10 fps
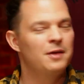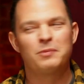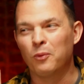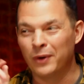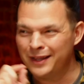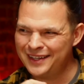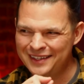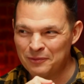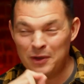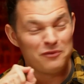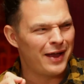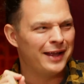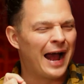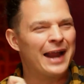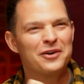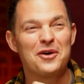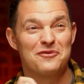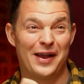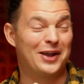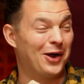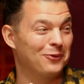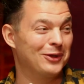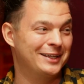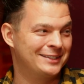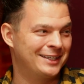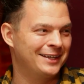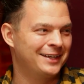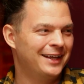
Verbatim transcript: But will it? Will Ve I don't know if Vhagar will listen.